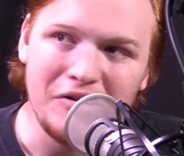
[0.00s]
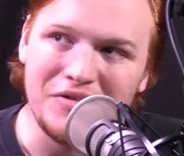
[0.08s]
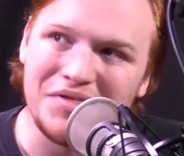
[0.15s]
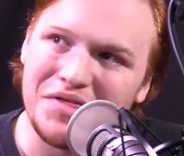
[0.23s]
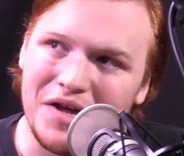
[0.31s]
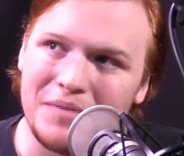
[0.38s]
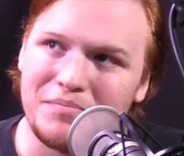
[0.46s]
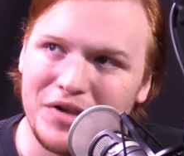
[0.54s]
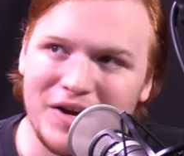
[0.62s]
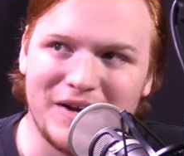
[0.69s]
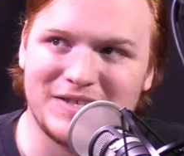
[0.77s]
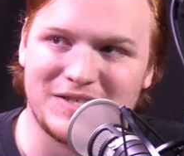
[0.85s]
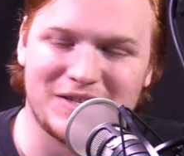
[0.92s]
they
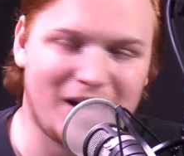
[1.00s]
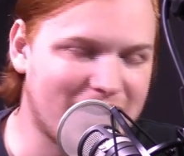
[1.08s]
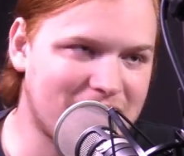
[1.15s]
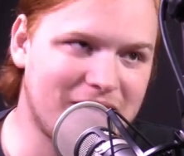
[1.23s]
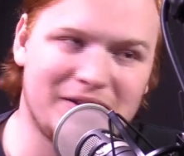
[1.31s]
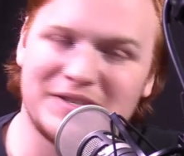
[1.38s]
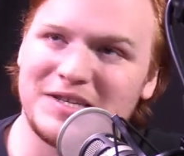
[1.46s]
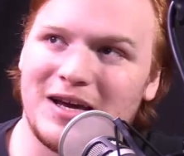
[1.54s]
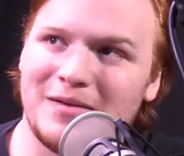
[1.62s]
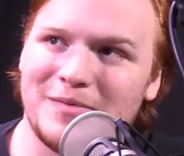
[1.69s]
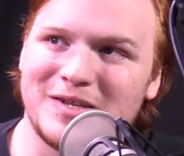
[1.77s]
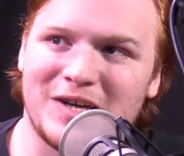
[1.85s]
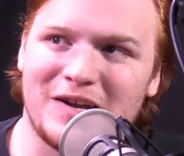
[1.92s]
play exactly the
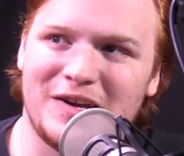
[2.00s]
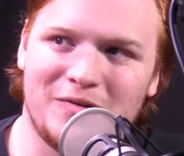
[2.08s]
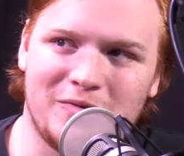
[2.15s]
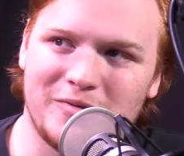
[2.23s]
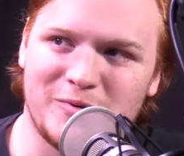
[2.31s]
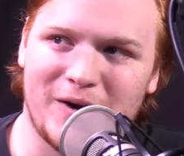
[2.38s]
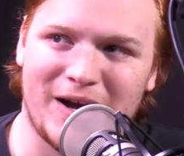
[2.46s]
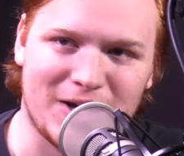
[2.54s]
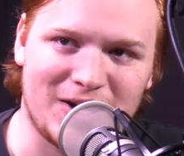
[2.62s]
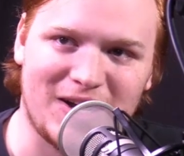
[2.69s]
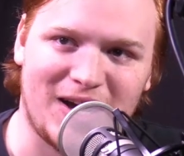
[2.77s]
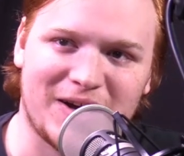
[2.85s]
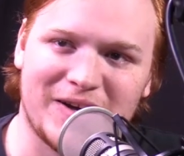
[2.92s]
same as any old
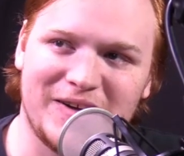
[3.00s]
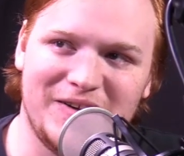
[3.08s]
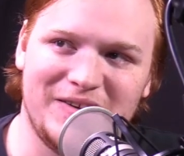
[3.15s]
dragon deck.